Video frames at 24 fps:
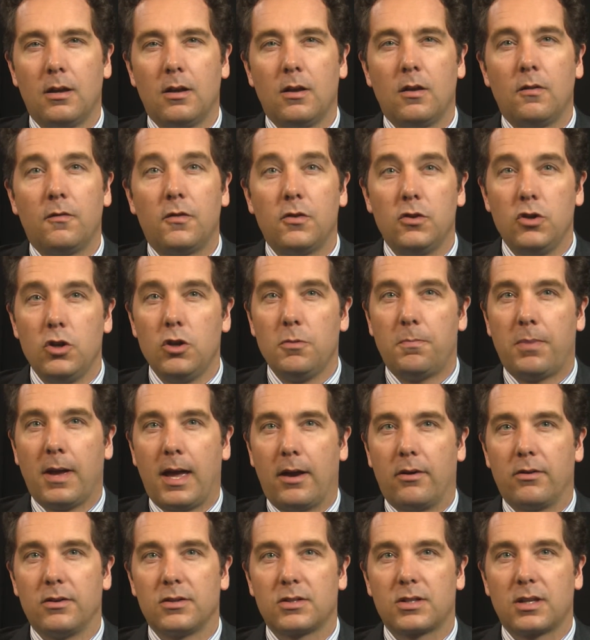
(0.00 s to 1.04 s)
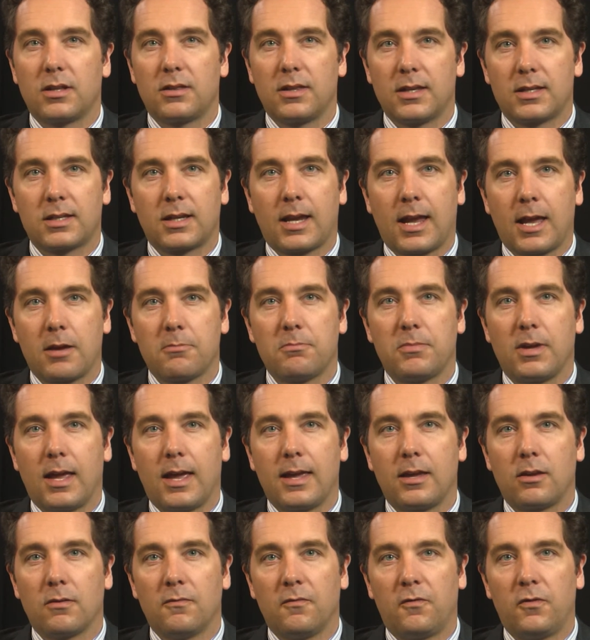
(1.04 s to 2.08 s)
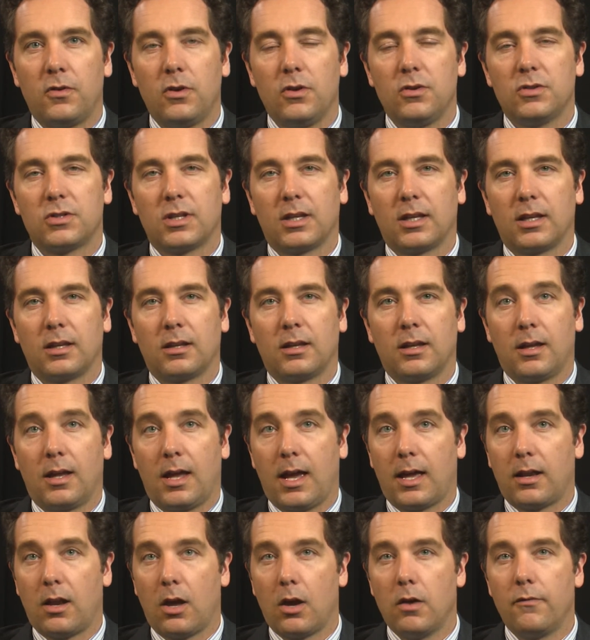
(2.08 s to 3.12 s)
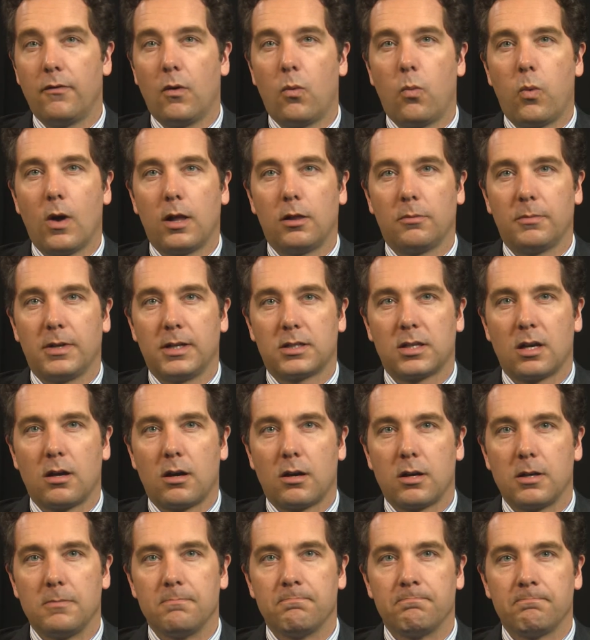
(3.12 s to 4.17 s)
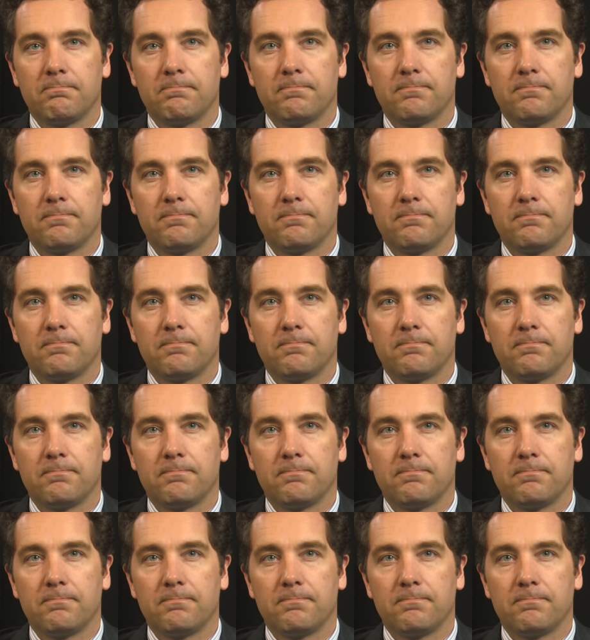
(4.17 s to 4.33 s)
For new parents, this can be a confusing and overwhelming time.